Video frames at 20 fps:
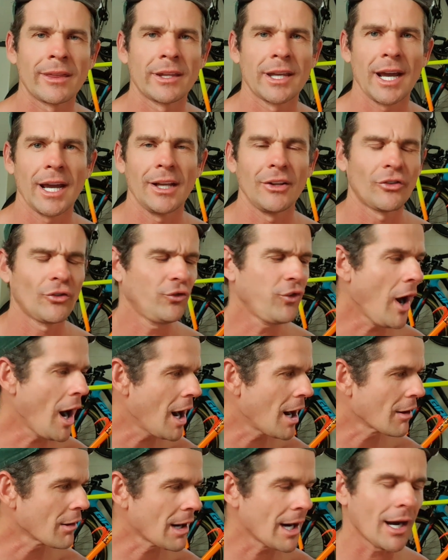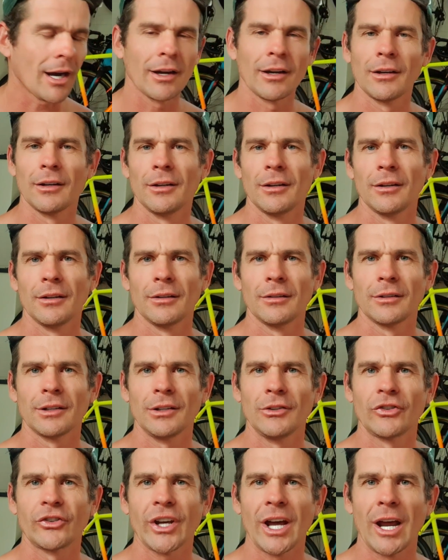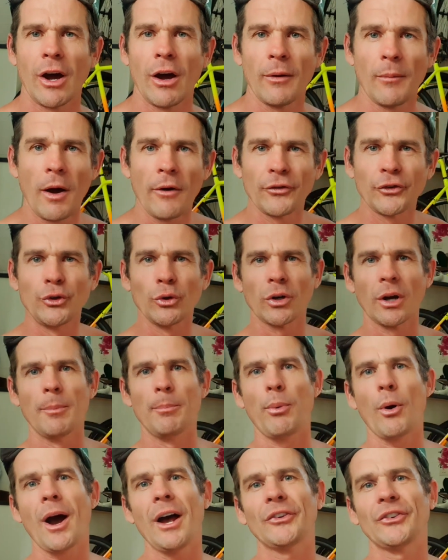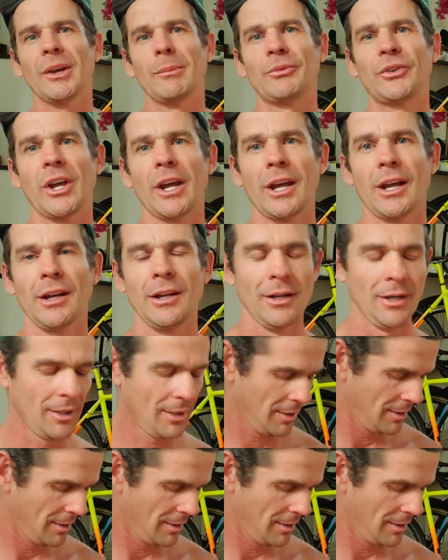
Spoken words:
gains. Far out. Insane. I've still got a bicep tear.